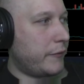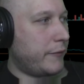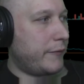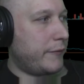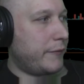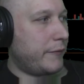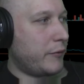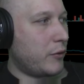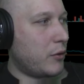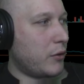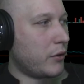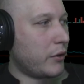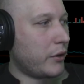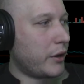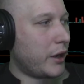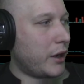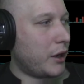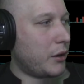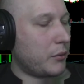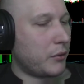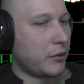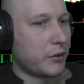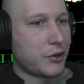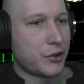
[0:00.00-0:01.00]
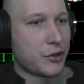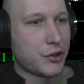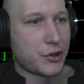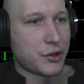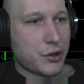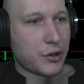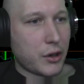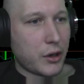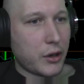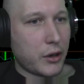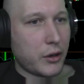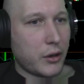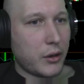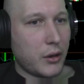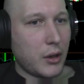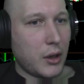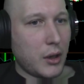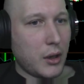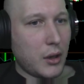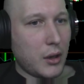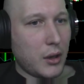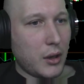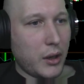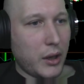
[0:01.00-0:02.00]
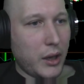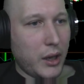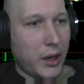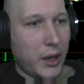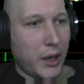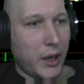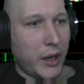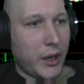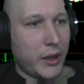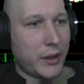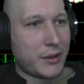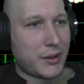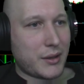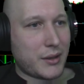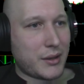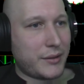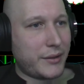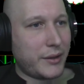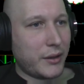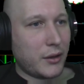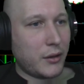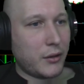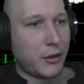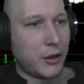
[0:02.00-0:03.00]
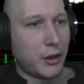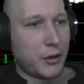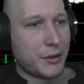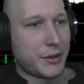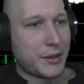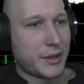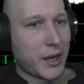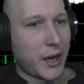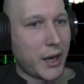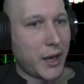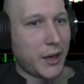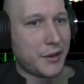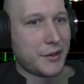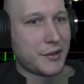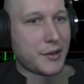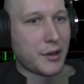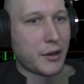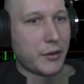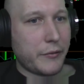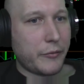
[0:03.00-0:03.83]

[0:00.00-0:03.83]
4-hour chart, and still no signs of